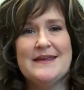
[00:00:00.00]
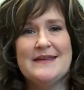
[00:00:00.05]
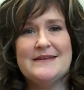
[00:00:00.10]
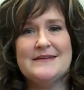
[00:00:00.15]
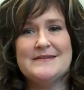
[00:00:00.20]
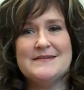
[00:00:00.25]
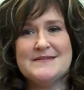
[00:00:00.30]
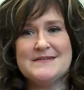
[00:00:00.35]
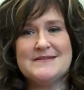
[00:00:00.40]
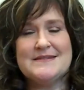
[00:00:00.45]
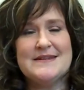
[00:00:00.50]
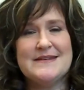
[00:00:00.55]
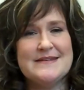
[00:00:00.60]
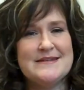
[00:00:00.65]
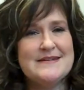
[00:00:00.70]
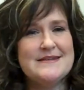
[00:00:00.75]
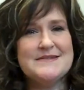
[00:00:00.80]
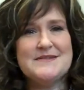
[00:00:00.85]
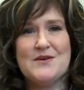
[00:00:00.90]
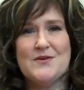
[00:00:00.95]

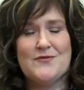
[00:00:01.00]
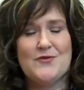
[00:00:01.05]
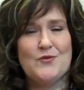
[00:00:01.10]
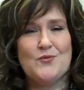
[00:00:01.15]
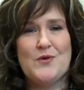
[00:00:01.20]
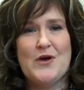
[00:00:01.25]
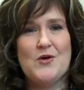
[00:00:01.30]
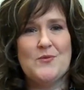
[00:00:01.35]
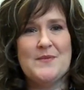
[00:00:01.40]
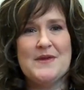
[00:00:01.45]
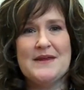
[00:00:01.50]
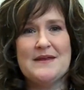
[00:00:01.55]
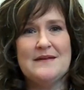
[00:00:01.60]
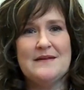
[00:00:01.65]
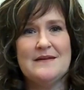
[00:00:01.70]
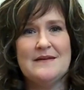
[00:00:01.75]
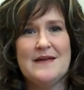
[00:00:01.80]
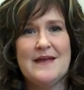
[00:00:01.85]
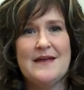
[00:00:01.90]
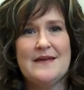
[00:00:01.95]
it is overwhelming,
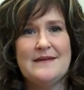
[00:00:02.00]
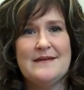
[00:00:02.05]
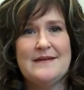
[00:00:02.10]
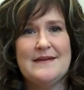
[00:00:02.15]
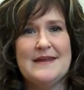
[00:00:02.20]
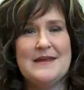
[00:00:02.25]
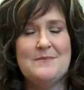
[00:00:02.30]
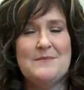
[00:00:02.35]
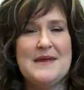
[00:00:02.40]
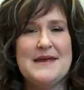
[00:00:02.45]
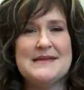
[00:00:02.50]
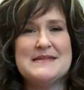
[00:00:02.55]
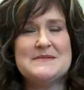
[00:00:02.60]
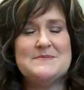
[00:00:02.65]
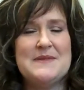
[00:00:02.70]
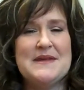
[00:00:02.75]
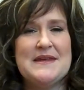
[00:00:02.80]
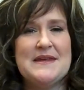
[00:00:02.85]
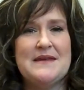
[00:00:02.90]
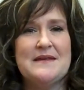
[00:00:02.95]
and it
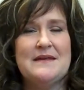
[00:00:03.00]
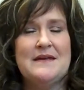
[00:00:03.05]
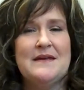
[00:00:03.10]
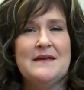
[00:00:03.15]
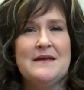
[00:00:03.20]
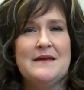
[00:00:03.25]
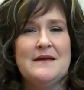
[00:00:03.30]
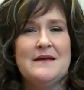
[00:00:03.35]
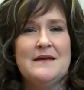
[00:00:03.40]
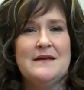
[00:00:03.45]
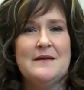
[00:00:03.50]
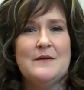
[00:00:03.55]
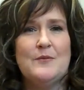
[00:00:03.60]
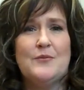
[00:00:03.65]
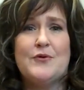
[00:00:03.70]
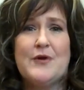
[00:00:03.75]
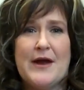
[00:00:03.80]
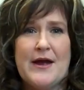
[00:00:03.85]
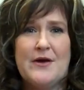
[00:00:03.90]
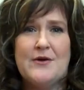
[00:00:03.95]
makes me
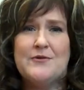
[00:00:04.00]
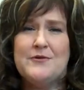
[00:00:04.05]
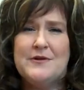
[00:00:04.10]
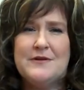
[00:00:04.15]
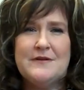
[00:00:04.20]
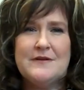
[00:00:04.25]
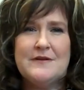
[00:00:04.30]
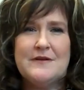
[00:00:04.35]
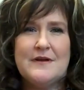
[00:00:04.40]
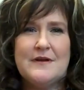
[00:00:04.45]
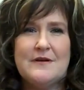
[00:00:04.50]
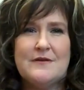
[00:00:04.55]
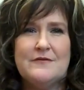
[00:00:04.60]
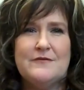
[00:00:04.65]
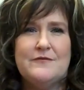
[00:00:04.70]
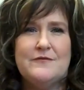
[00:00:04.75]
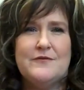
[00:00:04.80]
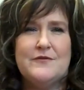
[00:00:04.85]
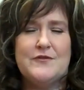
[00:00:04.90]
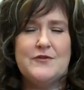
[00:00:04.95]
proud
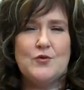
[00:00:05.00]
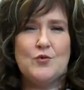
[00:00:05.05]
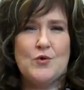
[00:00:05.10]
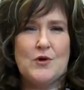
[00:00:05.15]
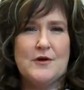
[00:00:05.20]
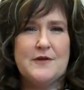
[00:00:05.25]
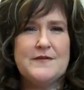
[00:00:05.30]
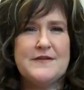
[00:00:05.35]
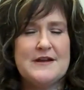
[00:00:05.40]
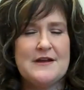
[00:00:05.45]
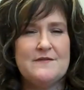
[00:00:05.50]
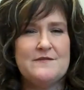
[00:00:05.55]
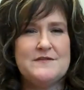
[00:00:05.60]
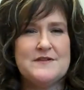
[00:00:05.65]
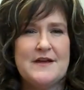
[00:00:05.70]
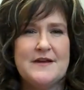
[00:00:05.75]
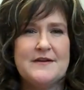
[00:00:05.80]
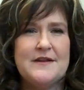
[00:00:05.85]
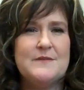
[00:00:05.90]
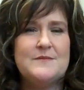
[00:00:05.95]
of the work that I've
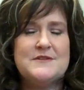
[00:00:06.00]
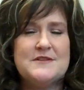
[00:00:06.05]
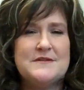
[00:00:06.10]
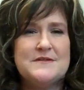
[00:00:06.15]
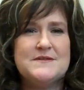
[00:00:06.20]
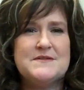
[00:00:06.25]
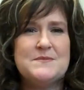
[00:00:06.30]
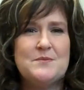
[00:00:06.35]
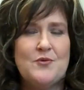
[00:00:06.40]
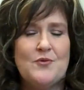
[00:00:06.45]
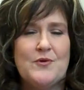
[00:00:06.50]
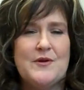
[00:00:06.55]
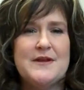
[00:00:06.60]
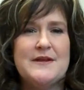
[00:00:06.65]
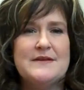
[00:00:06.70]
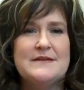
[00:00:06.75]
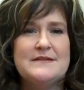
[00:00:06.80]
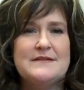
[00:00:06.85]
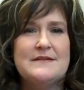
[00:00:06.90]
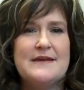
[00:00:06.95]
done up to this
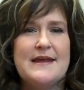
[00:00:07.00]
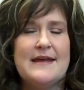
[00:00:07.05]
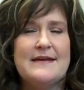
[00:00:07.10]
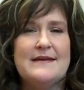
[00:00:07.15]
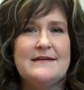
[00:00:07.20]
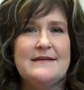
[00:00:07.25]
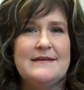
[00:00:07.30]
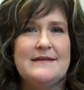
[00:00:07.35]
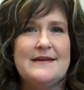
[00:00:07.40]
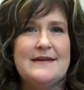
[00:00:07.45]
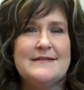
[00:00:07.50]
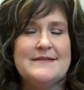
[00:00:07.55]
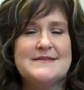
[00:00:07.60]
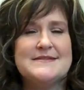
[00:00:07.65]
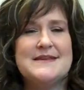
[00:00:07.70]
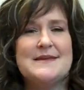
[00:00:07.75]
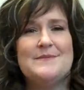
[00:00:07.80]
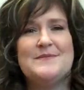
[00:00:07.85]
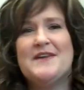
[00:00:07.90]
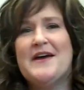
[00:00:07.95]
point, and at the
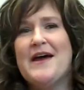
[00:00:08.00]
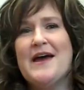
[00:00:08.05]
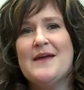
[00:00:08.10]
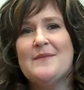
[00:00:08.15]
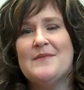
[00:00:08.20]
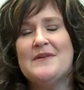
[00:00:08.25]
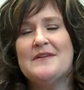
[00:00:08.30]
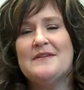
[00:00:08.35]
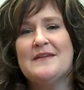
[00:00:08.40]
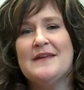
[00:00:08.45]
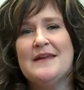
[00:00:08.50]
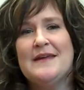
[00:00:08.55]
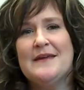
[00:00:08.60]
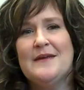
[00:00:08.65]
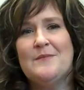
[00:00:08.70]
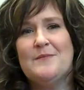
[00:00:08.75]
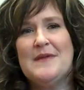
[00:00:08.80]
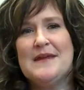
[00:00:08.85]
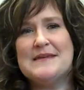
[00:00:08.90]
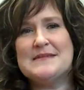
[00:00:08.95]
same time it
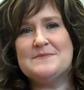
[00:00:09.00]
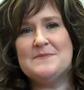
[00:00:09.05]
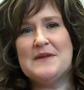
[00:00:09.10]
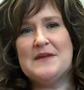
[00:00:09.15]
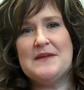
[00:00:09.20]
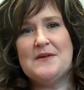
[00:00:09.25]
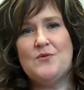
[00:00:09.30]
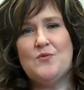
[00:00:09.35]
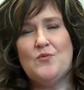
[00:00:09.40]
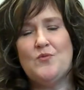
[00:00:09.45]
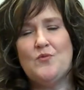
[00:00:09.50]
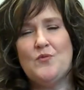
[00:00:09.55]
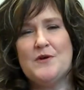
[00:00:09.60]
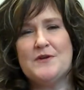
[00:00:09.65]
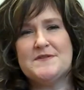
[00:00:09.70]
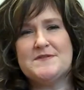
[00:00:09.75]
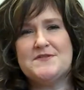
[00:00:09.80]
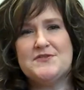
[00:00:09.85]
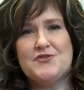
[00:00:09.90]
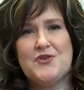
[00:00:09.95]
makes me
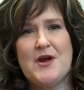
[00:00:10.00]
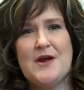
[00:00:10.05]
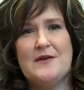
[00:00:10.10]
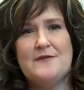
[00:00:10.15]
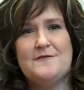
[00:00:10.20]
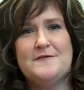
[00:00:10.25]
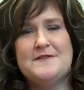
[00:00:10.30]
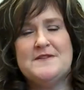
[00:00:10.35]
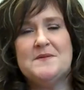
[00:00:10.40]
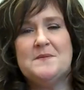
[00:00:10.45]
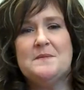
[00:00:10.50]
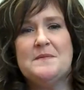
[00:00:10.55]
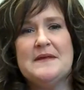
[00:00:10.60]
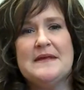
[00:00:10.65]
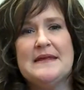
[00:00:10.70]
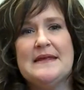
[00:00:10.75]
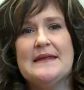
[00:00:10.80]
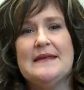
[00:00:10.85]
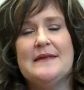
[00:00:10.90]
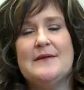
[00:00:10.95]
want to strive to
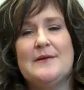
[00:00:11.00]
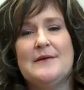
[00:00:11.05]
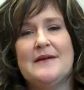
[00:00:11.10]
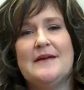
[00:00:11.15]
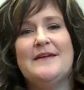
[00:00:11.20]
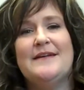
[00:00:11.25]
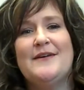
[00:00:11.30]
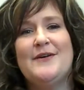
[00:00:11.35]
be